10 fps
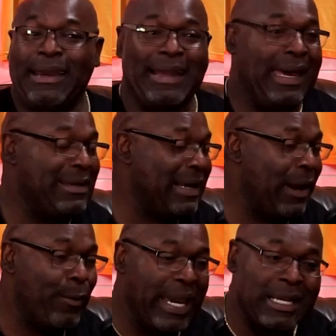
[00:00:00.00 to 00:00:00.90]
I
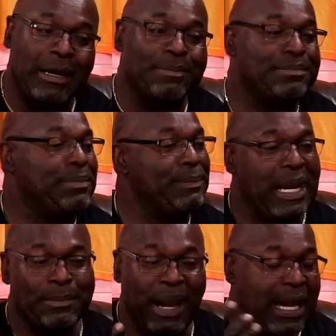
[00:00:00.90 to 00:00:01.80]
wake up, my
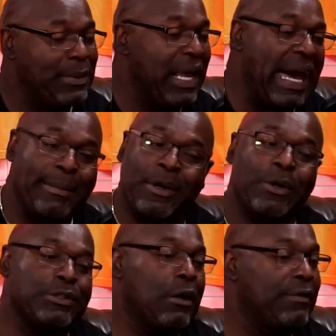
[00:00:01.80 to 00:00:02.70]
Bible app
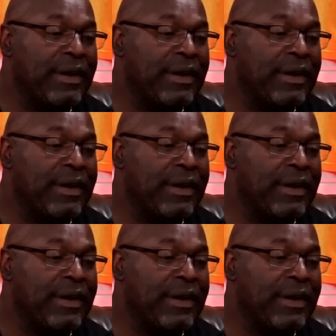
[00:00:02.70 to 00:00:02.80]
goes off.